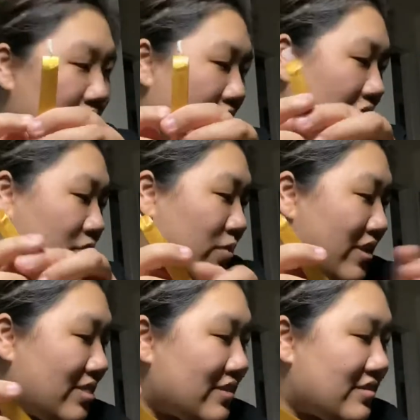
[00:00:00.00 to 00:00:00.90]
and
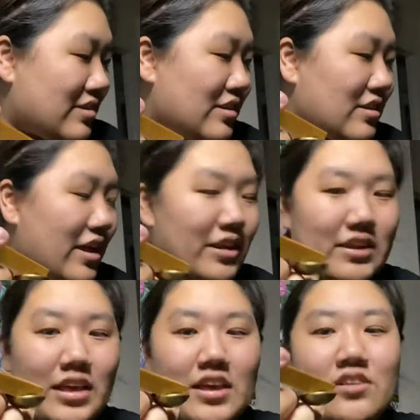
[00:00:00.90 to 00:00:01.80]
with the tea light
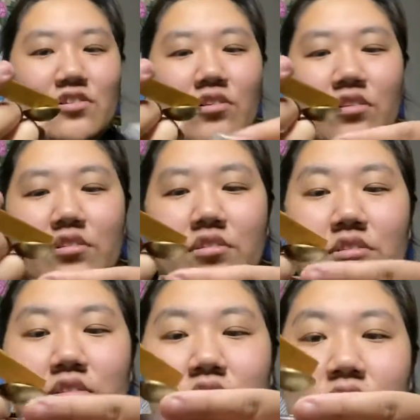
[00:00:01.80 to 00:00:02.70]
candle,
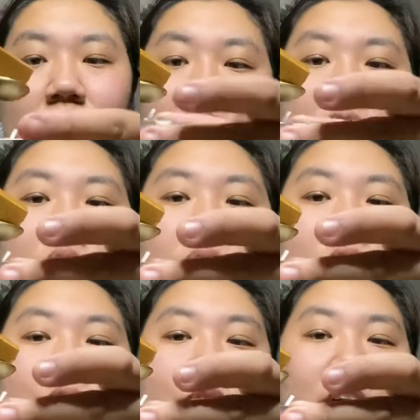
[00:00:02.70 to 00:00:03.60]

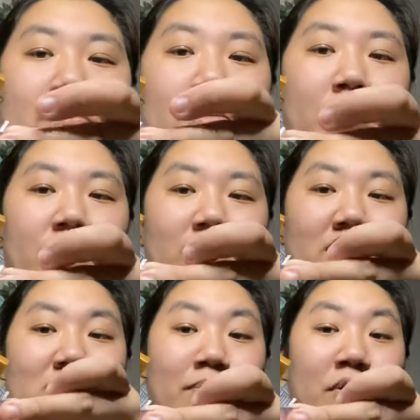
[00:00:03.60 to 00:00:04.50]
the flame above it,
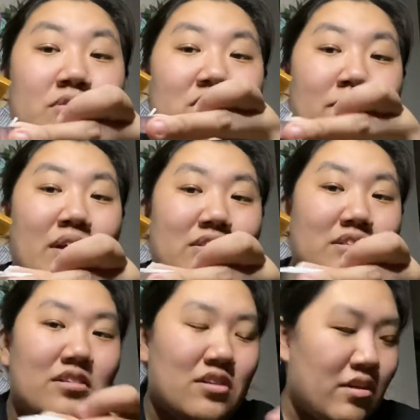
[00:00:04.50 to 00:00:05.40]
it's supposed to melt
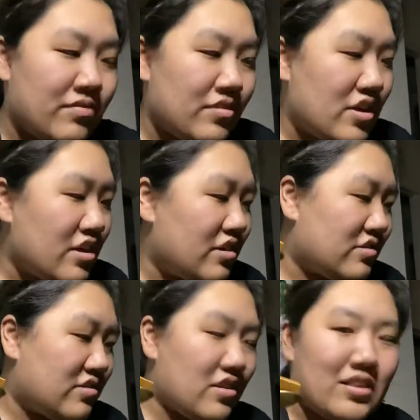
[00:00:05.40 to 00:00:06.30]
it enough
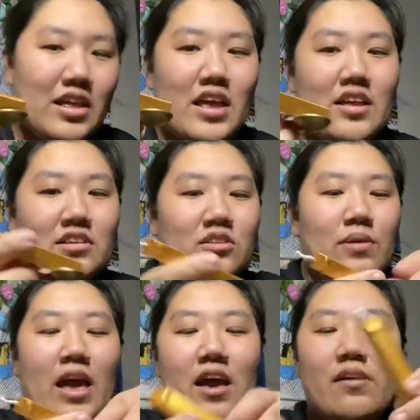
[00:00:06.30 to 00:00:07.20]
so that you
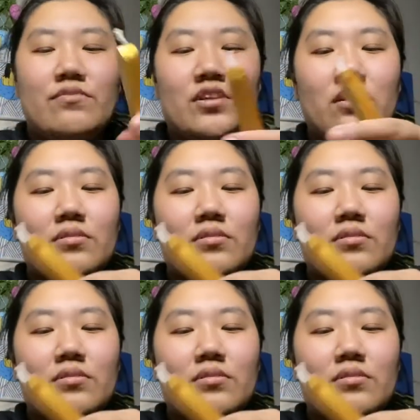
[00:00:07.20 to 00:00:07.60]
have, you know,